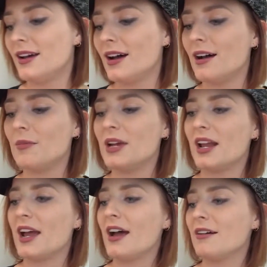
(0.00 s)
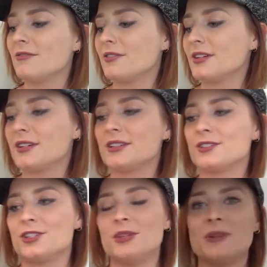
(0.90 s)
And I have a
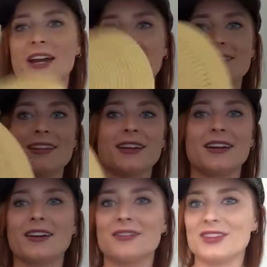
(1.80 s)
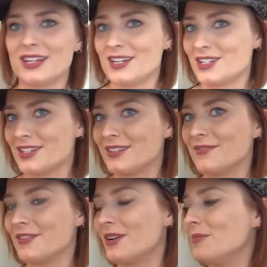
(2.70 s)
cheap hat that I got on vacation
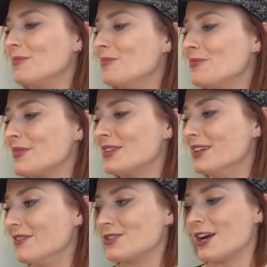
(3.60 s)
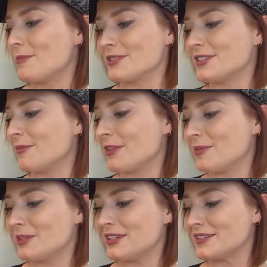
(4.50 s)
from the gift shop or
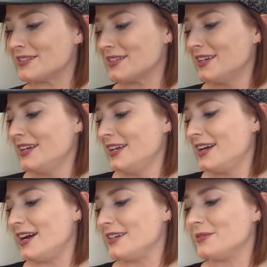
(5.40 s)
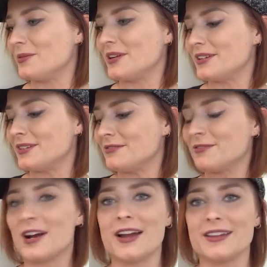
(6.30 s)
something because I didn't want to
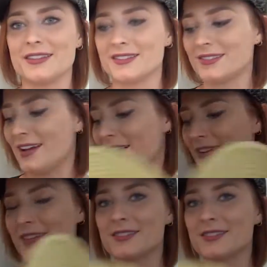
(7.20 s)
fry in the sun.